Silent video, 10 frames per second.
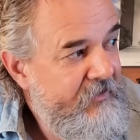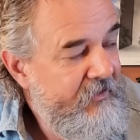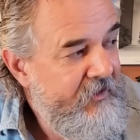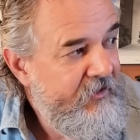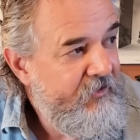
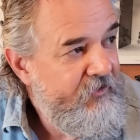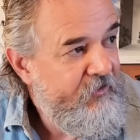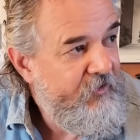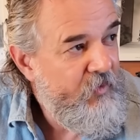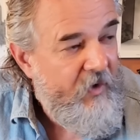you, you
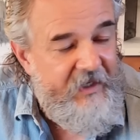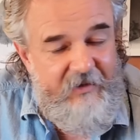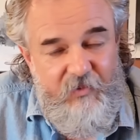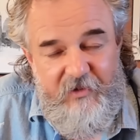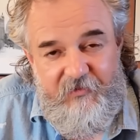just you want to
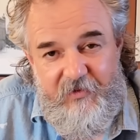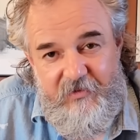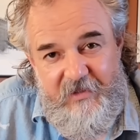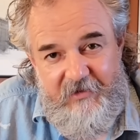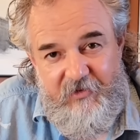eat real
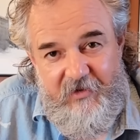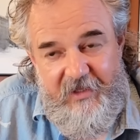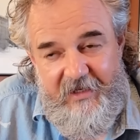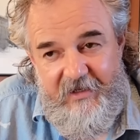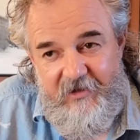food. That's all
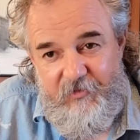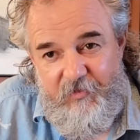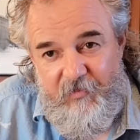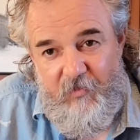that is.